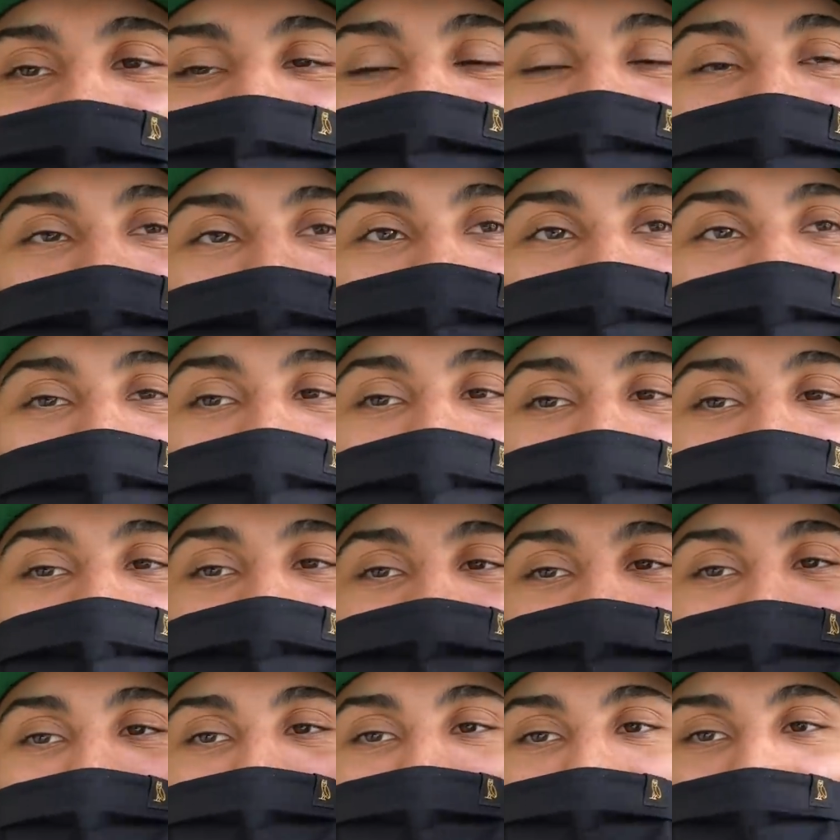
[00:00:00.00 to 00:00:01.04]
update you
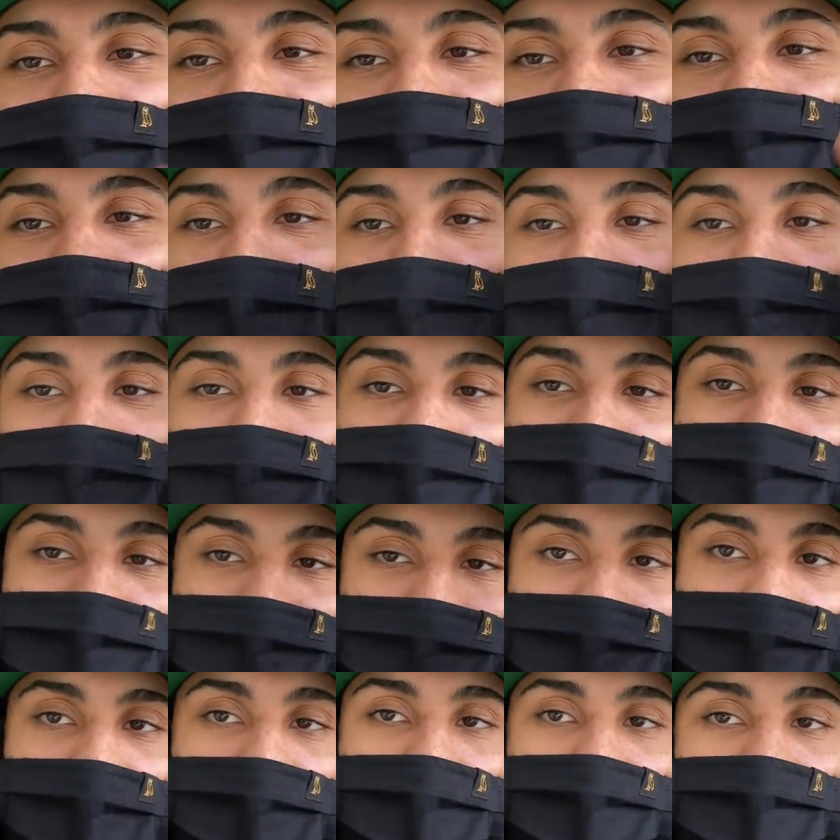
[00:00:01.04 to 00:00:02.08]
guys later on in
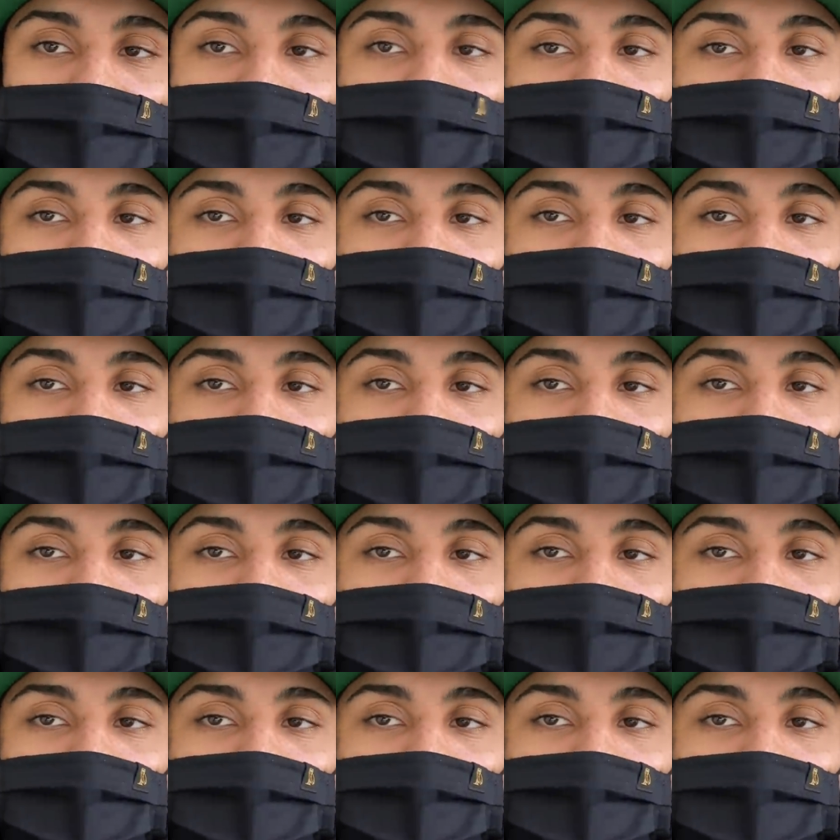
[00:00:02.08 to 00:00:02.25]
the night.